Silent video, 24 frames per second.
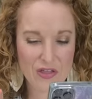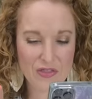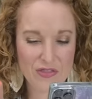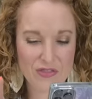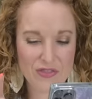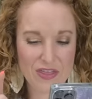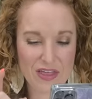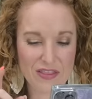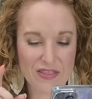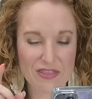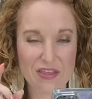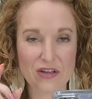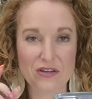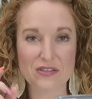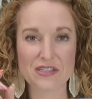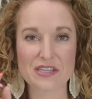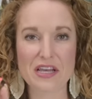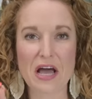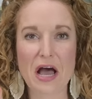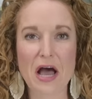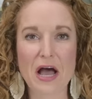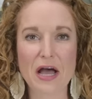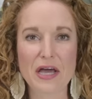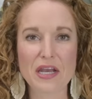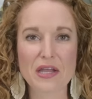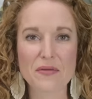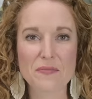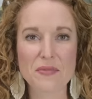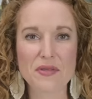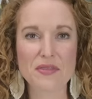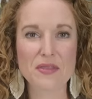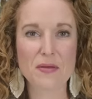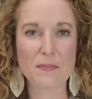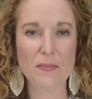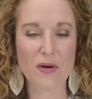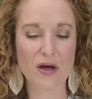that there's an
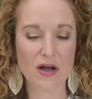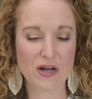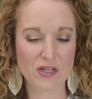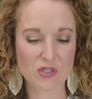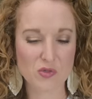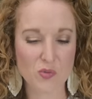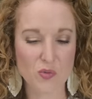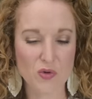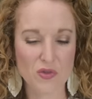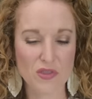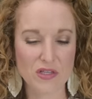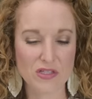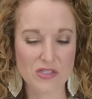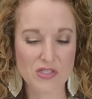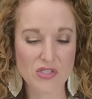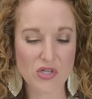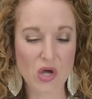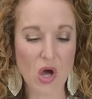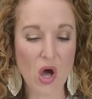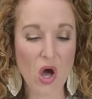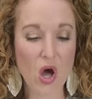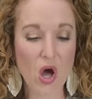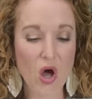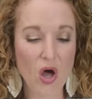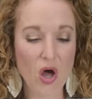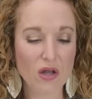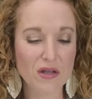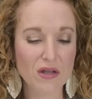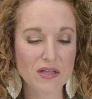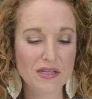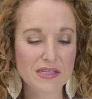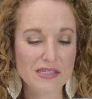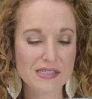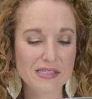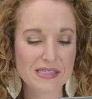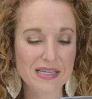item in the box where the
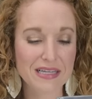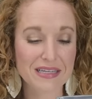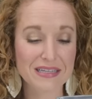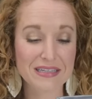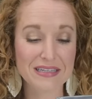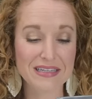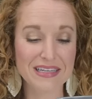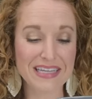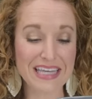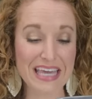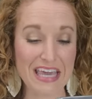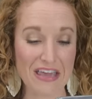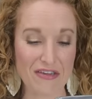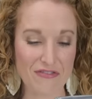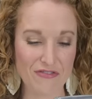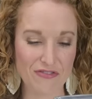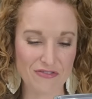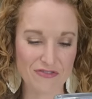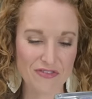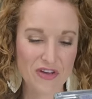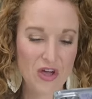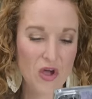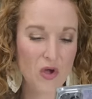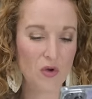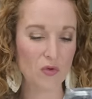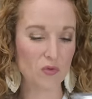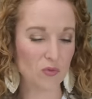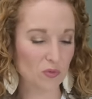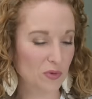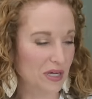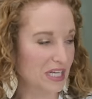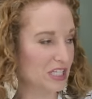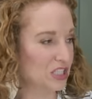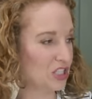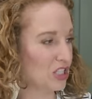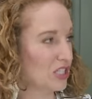tallest leaf
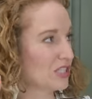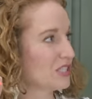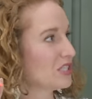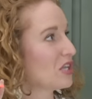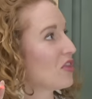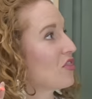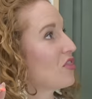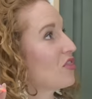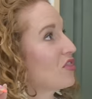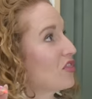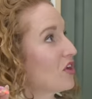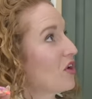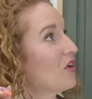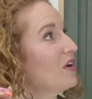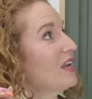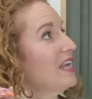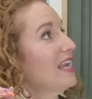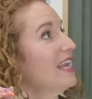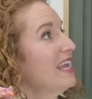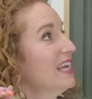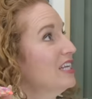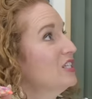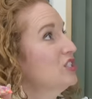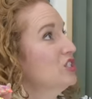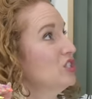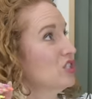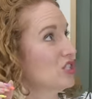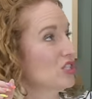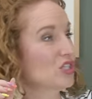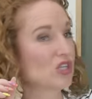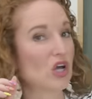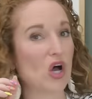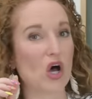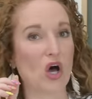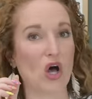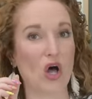reaches 30
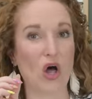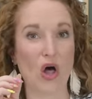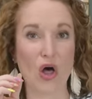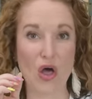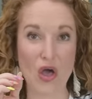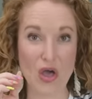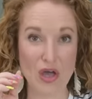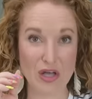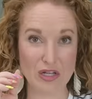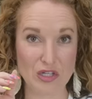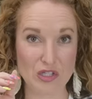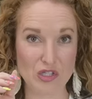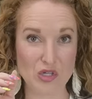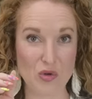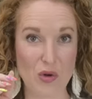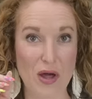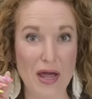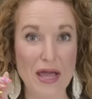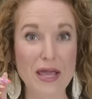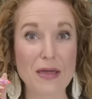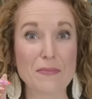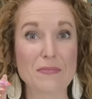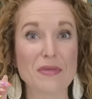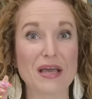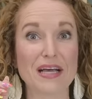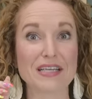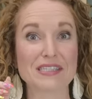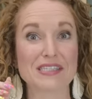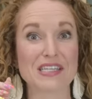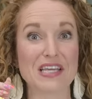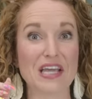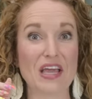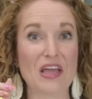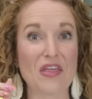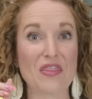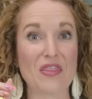inches tall. So I am
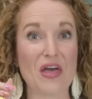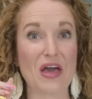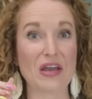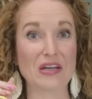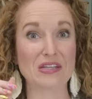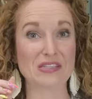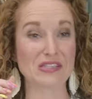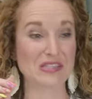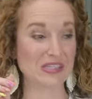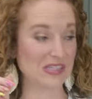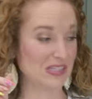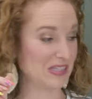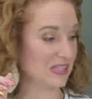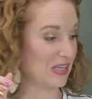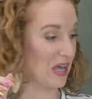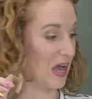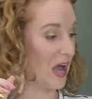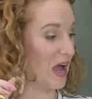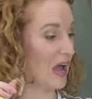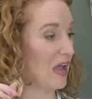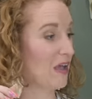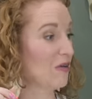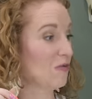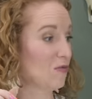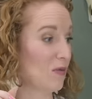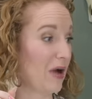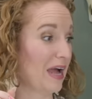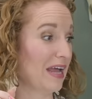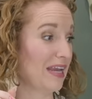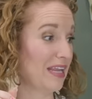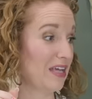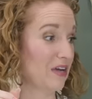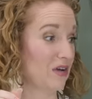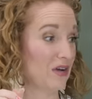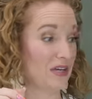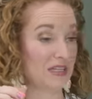guessing that is this guy
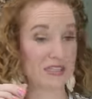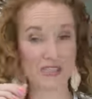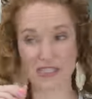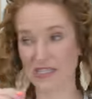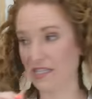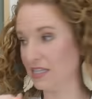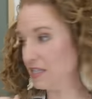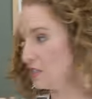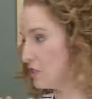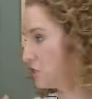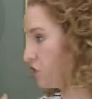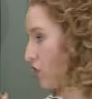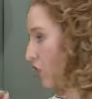right here because he is